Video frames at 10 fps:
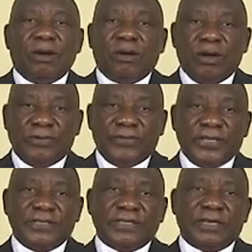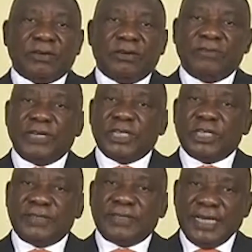Conference and
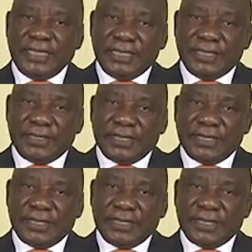convention centers,